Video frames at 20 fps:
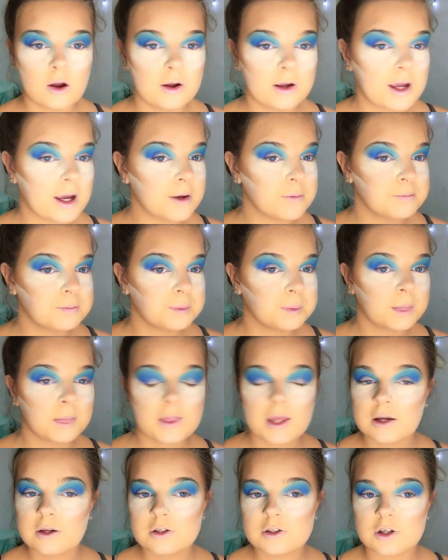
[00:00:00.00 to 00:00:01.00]
Okay,
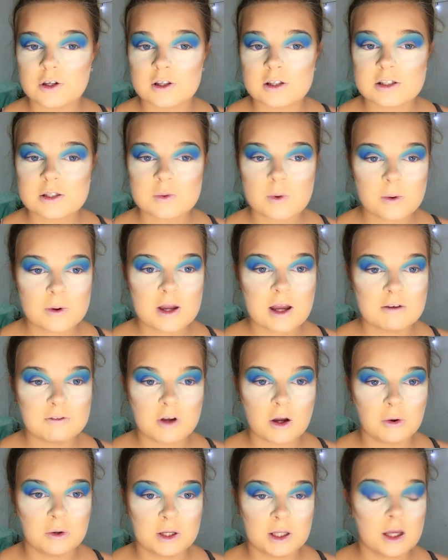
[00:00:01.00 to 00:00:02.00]
so this is what we have
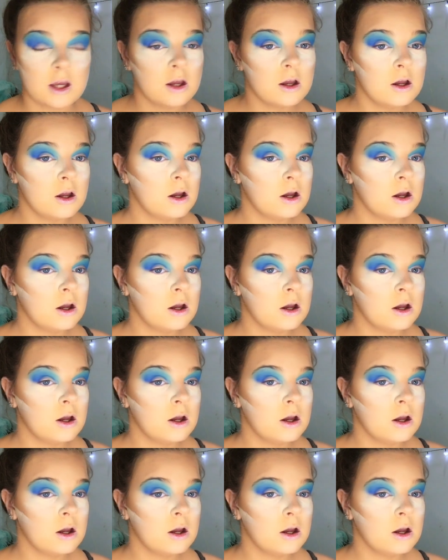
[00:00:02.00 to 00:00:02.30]
going.